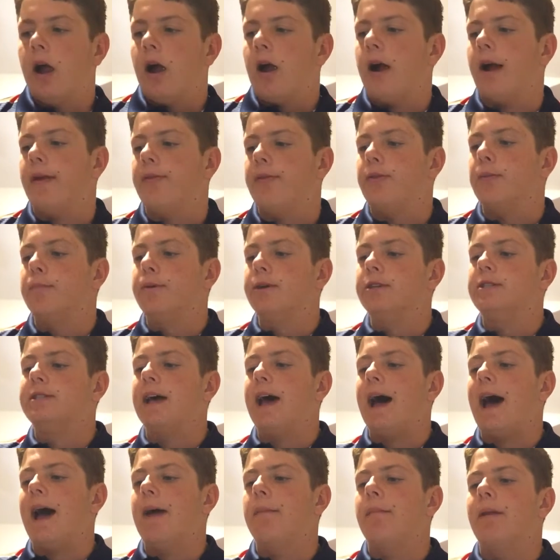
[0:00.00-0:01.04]
Alright, the boots
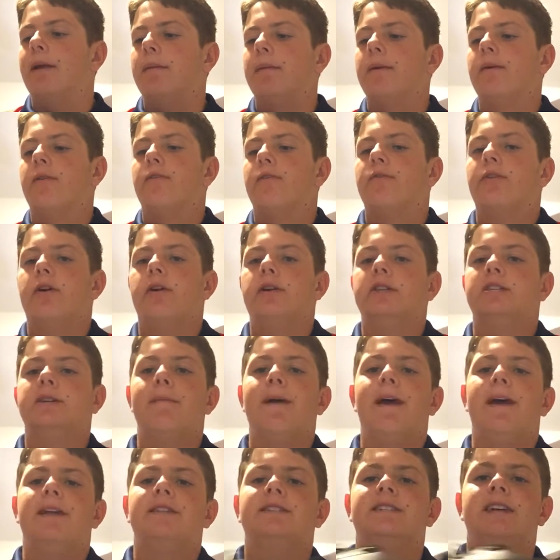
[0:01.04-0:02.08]
that I'm going to be reviewing
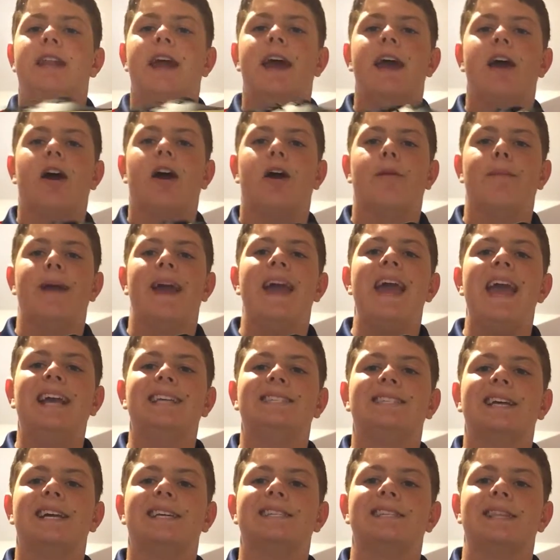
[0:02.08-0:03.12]
today are my
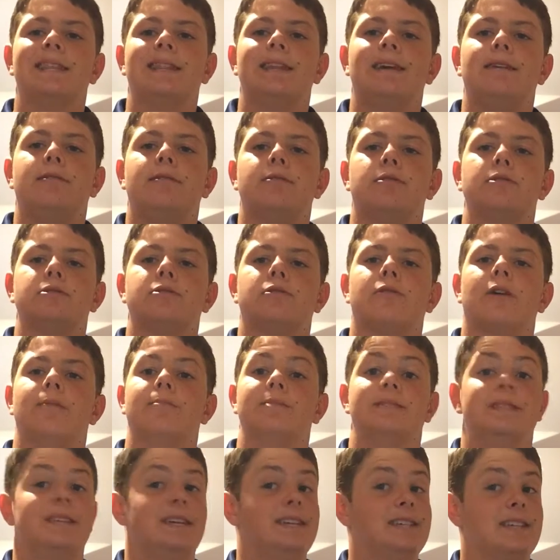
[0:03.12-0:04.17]
ASICS Lethal
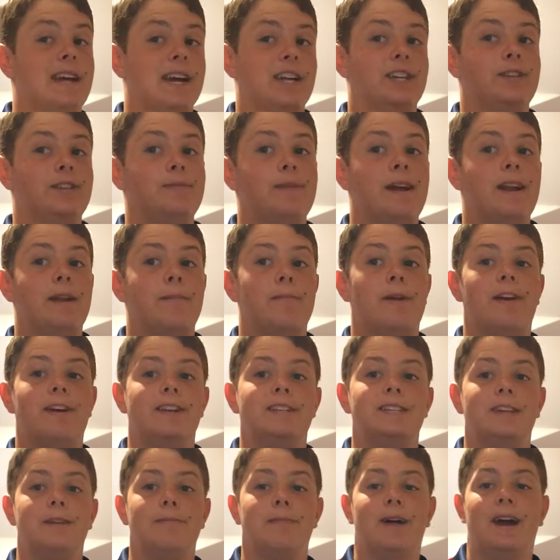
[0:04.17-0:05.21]
Scrums. These actually made an
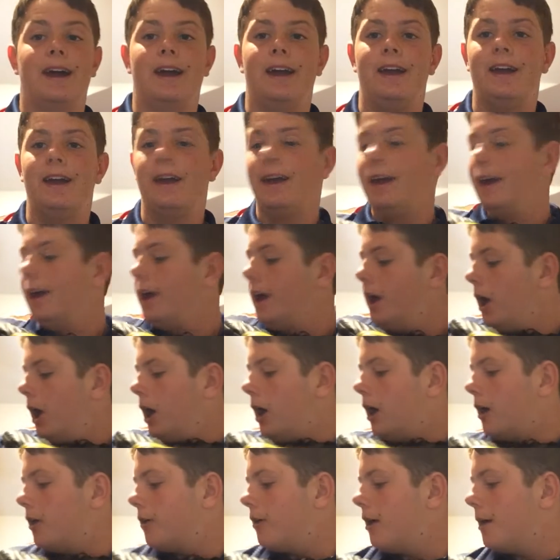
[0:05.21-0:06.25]
appearance in my
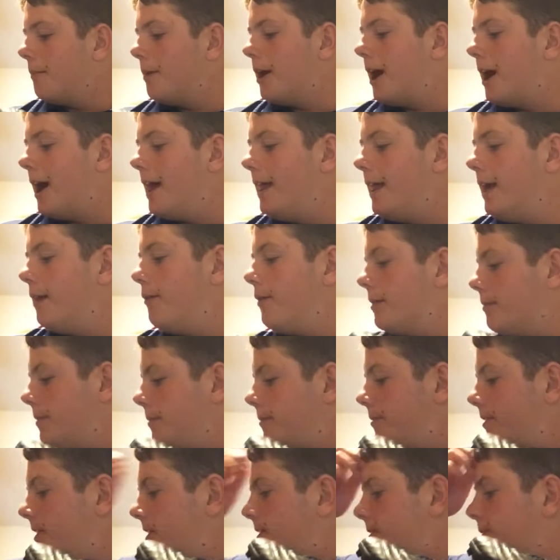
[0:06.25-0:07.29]
Under Armour Highlight
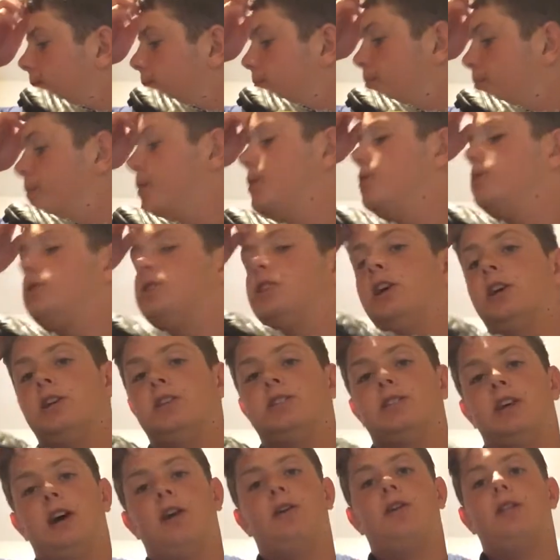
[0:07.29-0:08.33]
rugby boots,
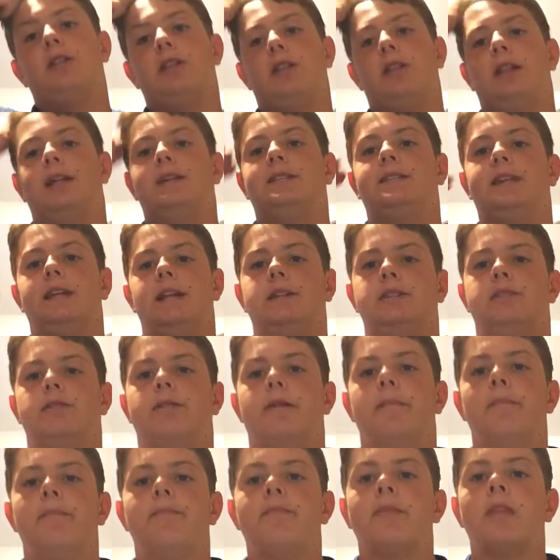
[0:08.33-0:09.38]
so let's get into
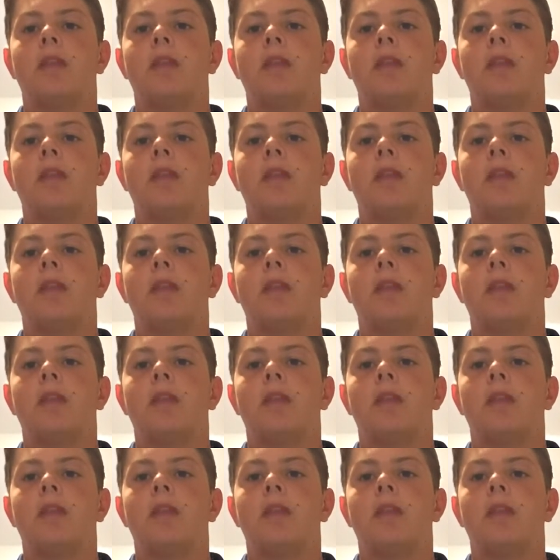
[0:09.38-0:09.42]
it.